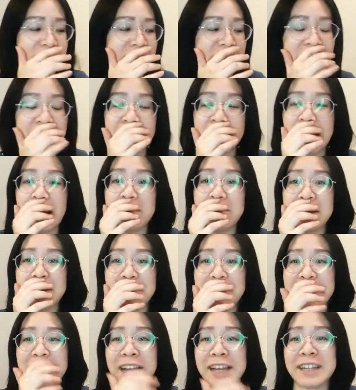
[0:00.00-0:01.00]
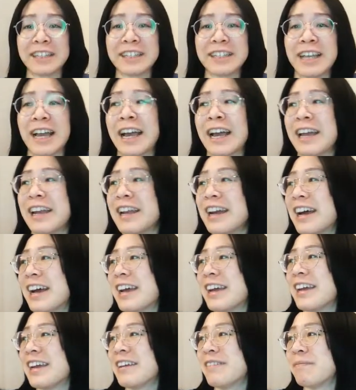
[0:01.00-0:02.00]
and that made me kind of sad.
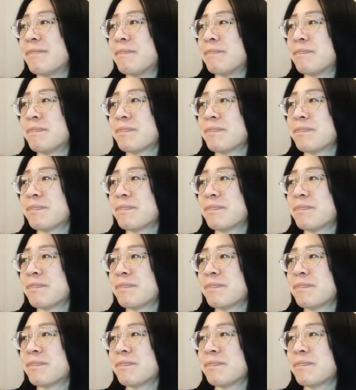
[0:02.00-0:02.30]
I